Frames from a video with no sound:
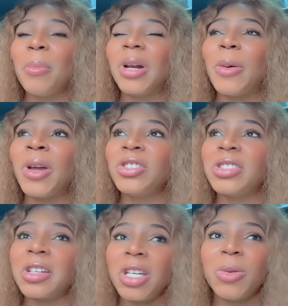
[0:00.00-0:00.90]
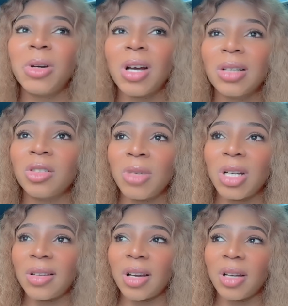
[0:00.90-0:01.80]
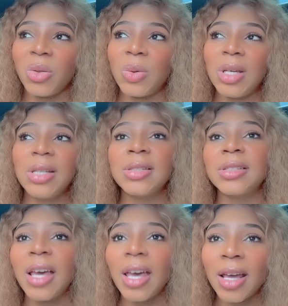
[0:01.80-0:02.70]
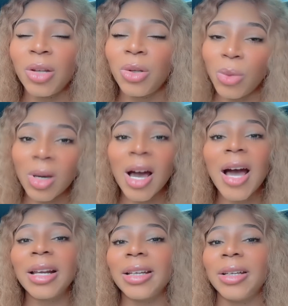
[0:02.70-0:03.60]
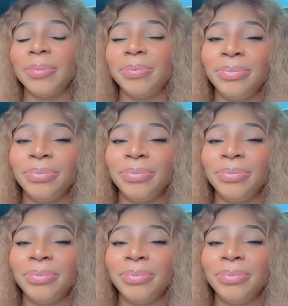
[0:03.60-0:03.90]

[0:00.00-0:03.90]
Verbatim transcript: But I want to just tell you what God told me to tell you. He said, You got it.